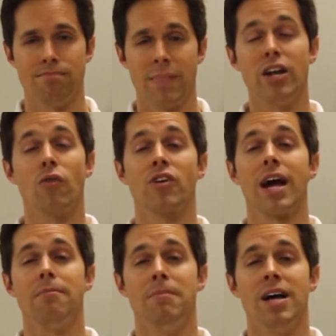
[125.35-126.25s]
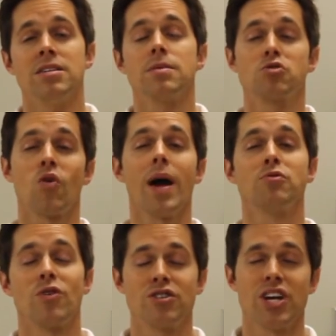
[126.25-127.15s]
And don't forget, subscribe
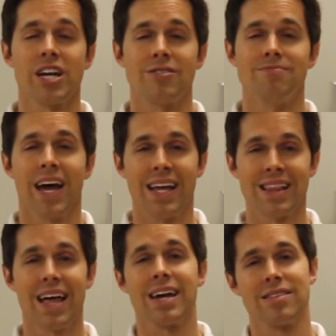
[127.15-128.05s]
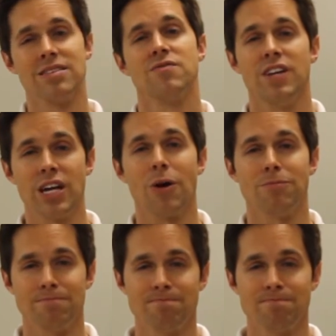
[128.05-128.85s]
to our channel and like this video.